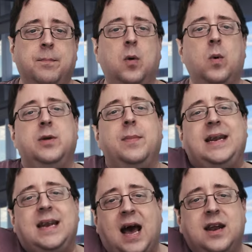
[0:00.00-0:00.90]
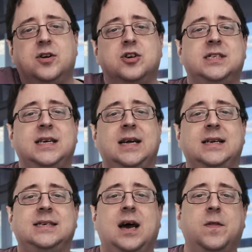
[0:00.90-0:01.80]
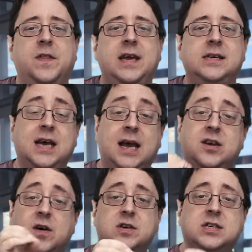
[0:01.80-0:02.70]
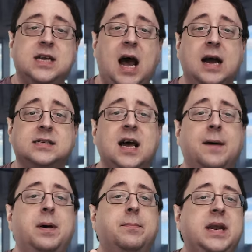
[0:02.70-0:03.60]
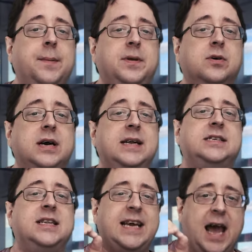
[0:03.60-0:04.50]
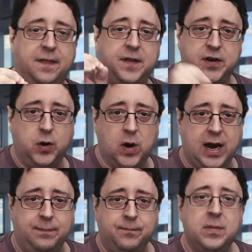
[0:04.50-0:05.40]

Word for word: but what you may not understand is how these and other stocks have been manipulated to the nth degree.